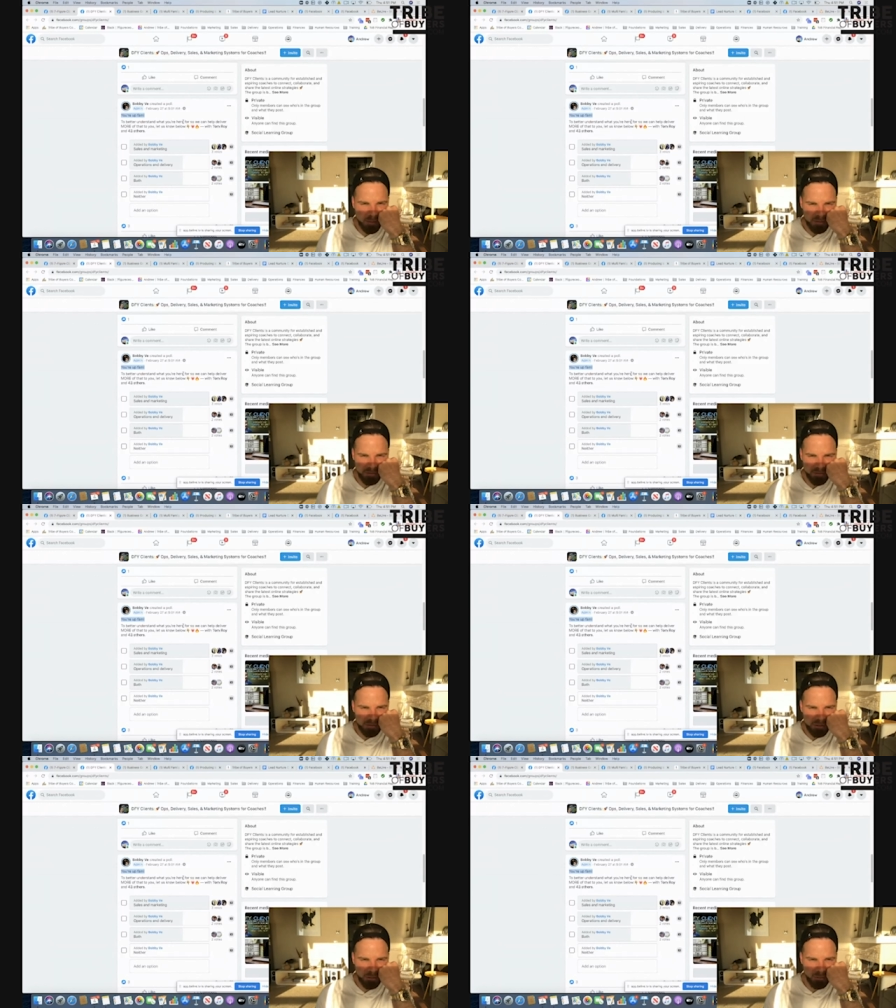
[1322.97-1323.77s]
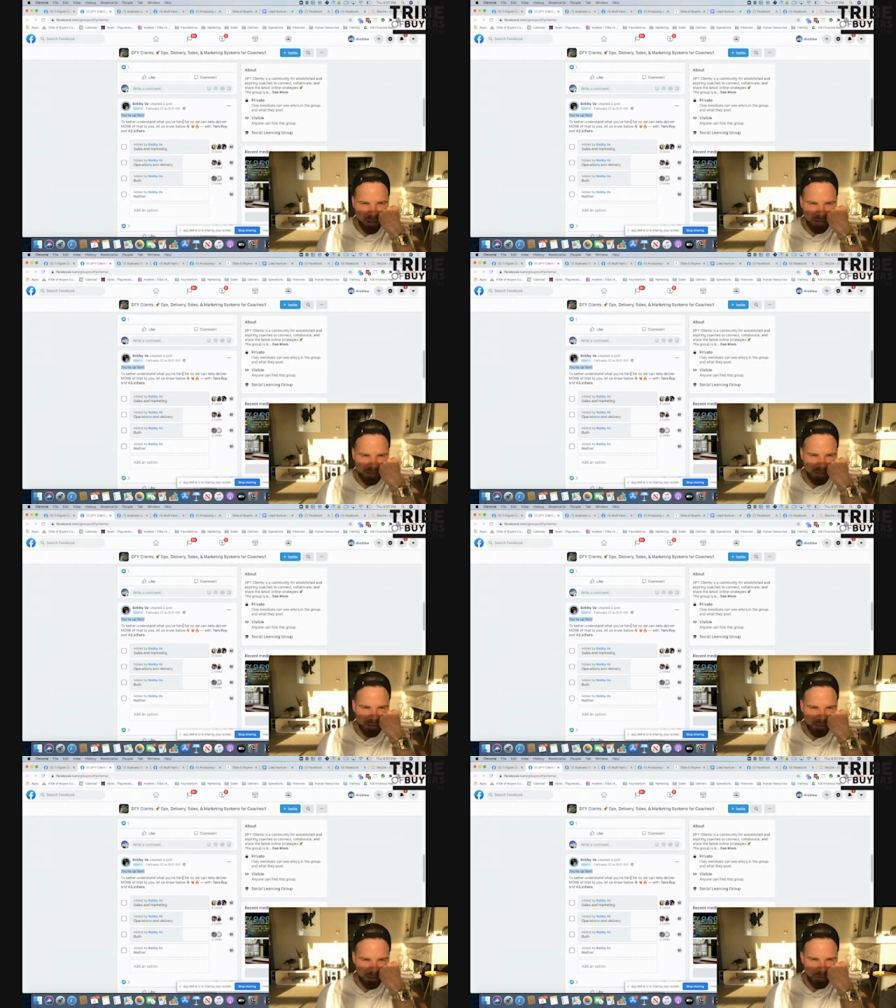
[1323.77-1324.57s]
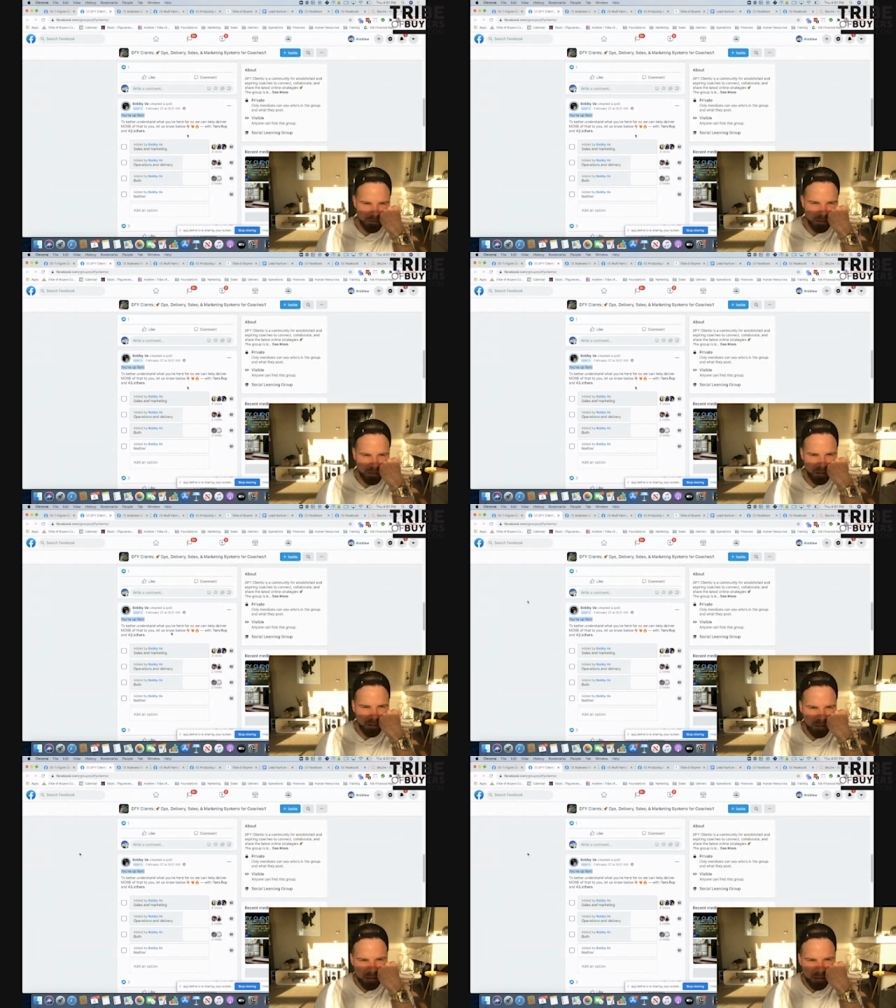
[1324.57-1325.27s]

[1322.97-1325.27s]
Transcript: on your first two lines to hook your reader.